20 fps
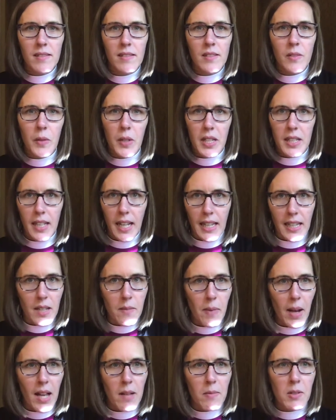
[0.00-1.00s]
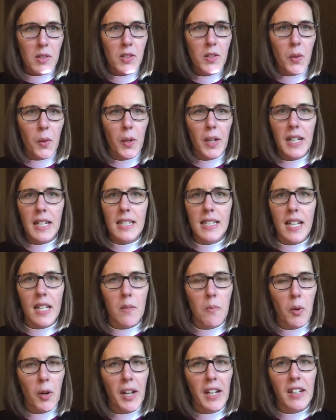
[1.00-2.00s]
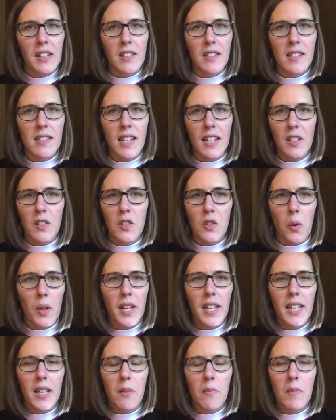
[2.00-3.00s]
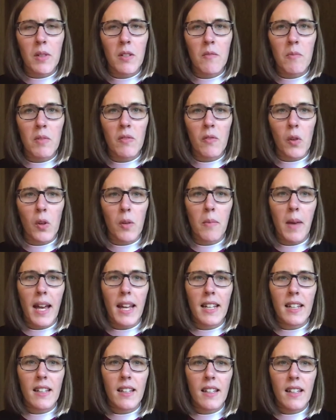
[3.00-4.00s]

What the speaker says: with nightly Bible stories and prayers and a short hymn before bed,